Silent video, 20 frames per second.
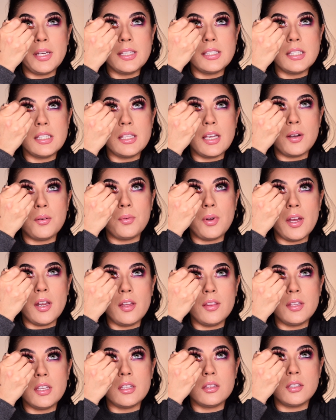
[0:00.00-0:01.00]
Placing that right
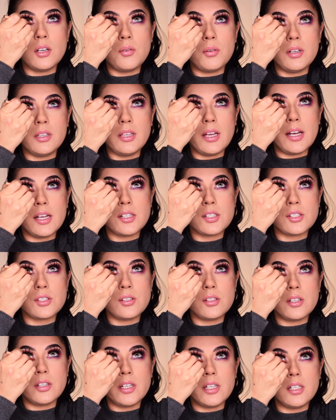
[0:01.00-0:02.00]
on the lower lash
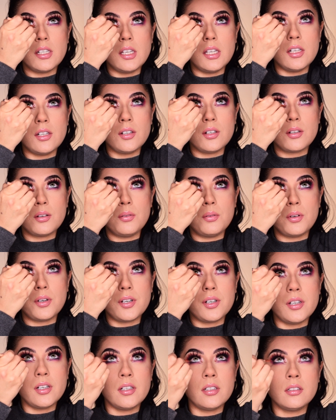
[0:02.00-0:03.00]
line, inner
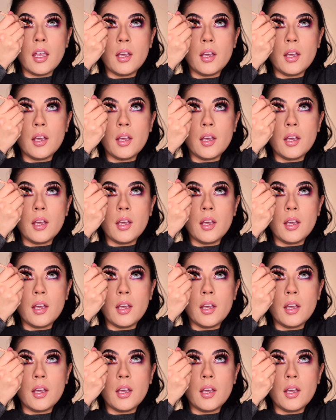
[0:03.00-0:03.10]
corner.